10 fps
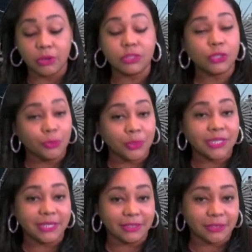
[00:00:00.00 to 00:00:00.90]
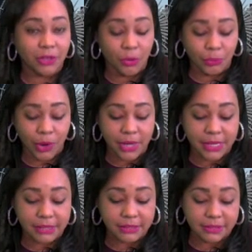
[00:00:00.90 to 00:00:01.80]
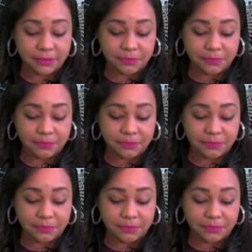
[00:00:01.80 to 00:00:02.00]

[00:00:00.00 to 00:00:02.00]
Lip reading: two particular loan products.